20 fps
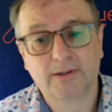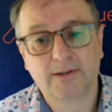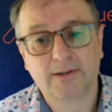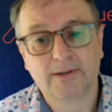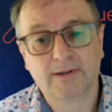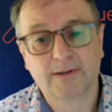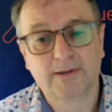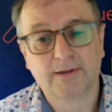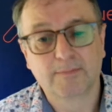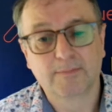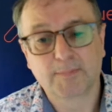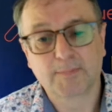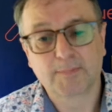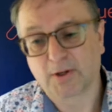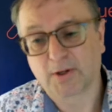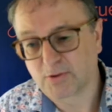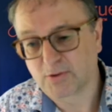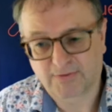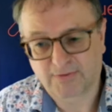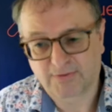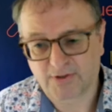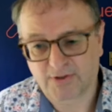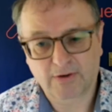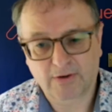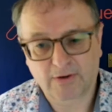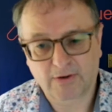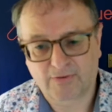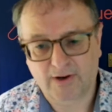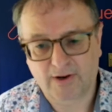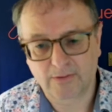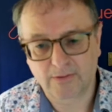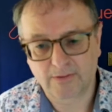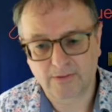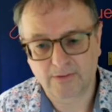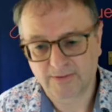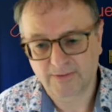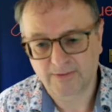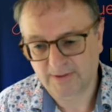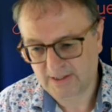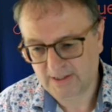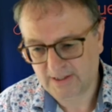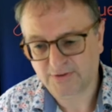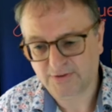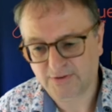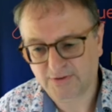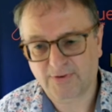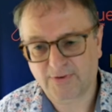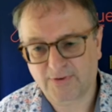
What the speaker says: Because if it's going to fail, then let's fail fast.